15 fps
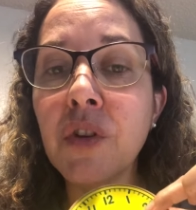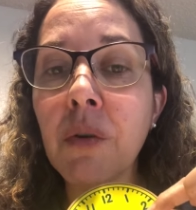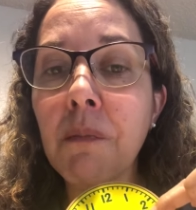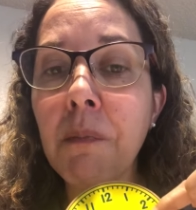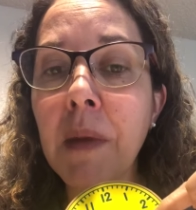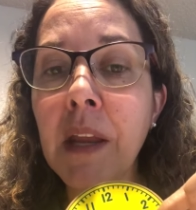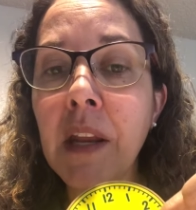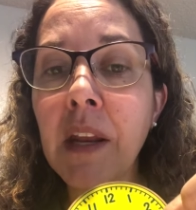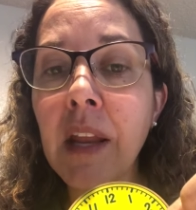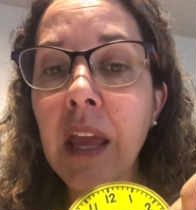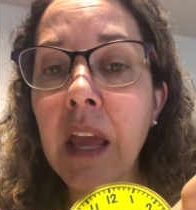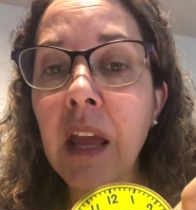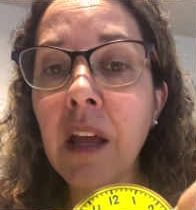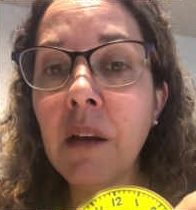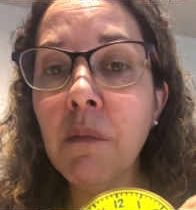your minute
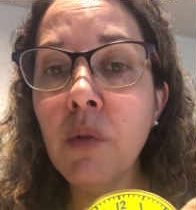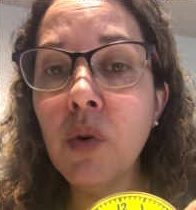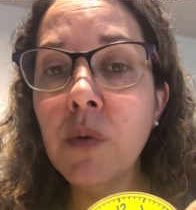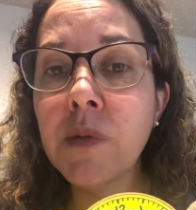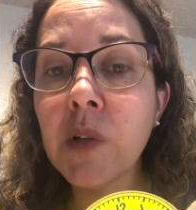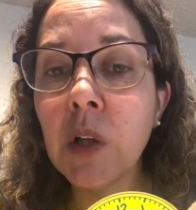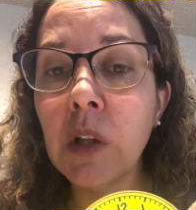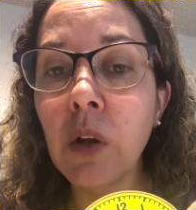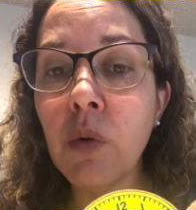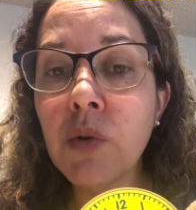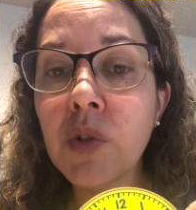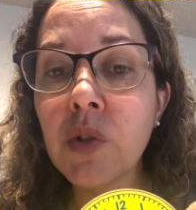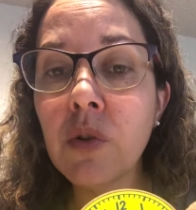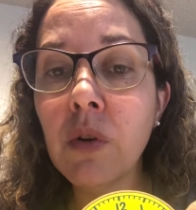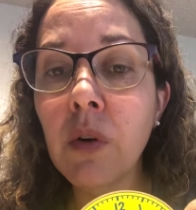hand moves
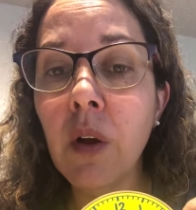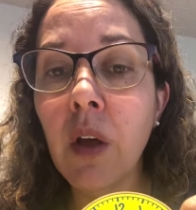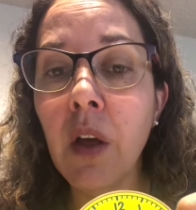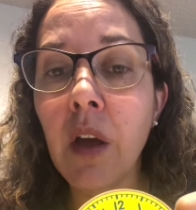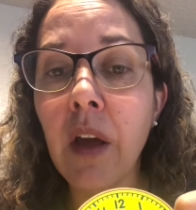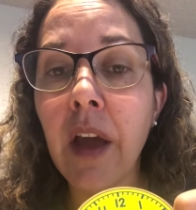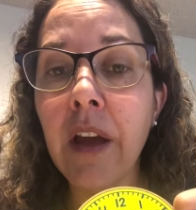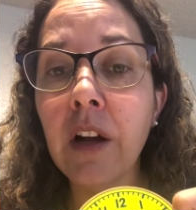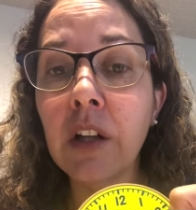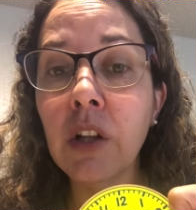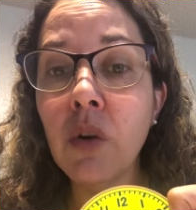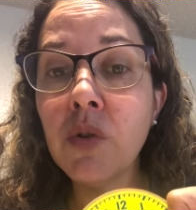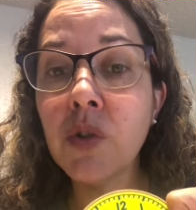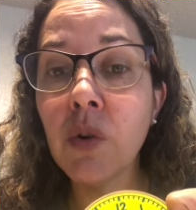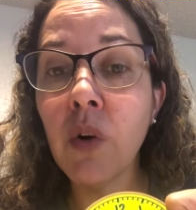closer and
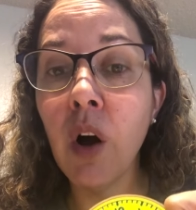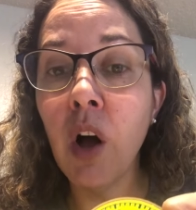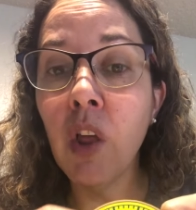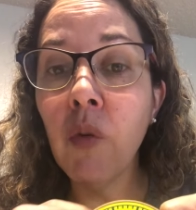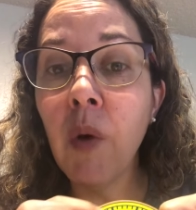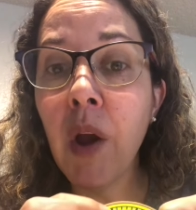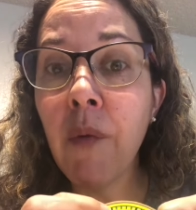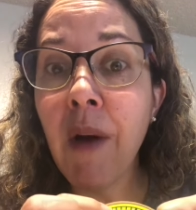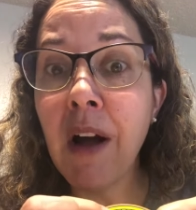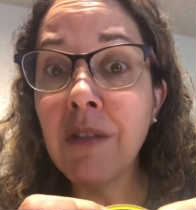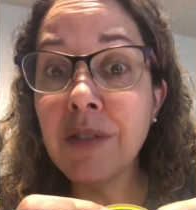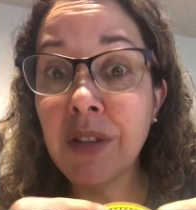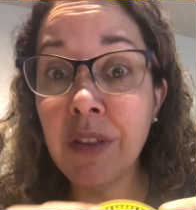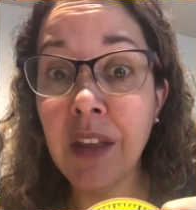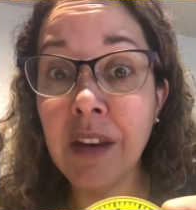closer all the way
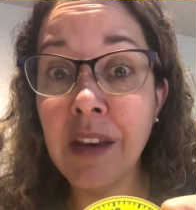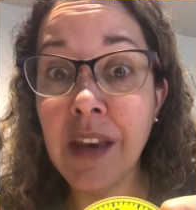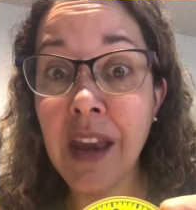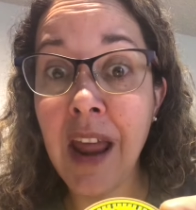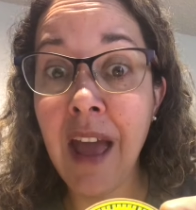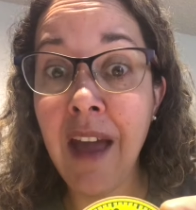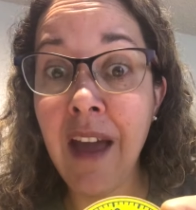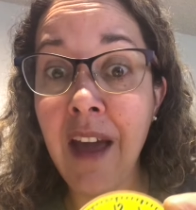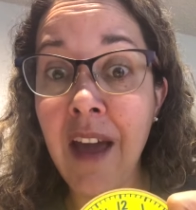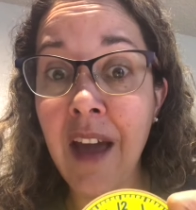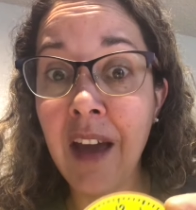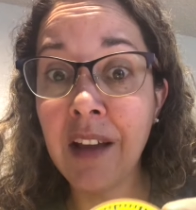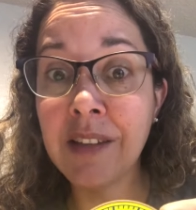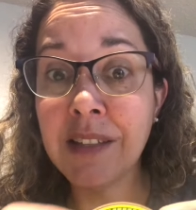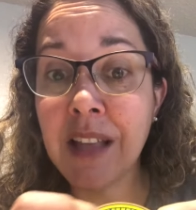around to the
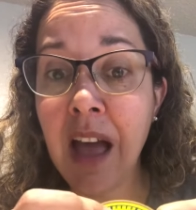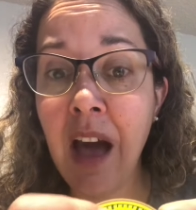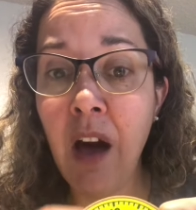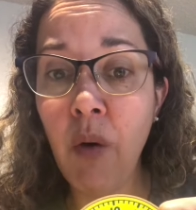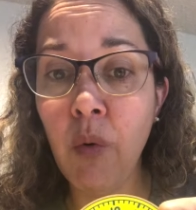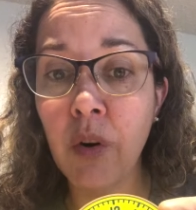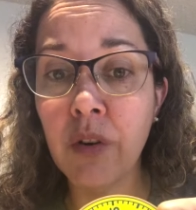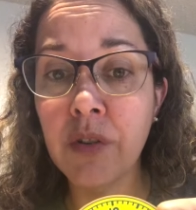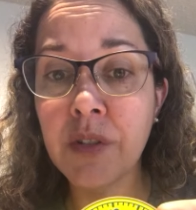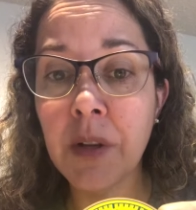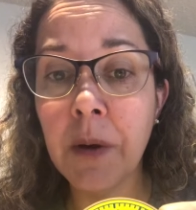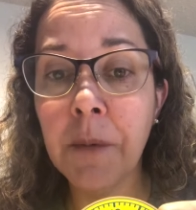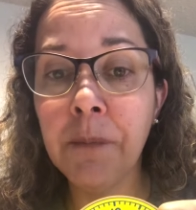next hours.